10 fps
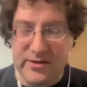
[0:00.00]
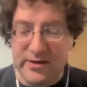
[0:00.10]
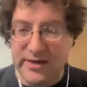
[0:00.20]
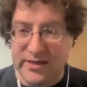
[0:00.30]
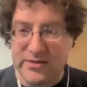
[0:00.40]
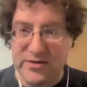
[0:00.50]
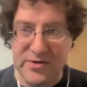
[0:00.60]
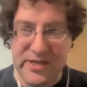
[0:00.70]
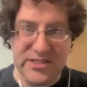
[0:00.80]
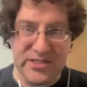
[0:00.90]
Yeah. So your
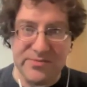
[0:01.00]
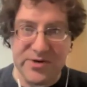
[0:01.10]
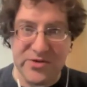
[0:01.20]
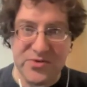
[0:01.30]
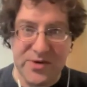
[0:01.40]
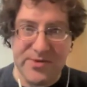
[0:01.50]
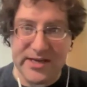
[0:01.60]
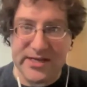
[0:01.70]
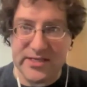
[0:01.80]
relationship goes way back.